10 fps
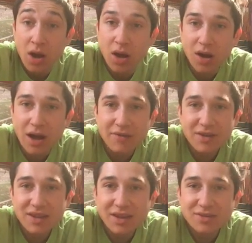have
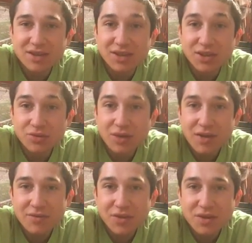anything else that you
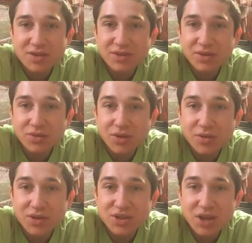think is really cool that you
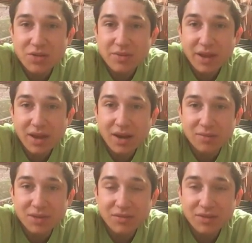want to share with me,
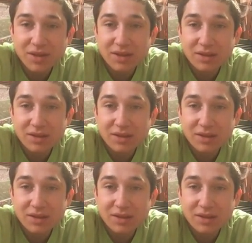definitely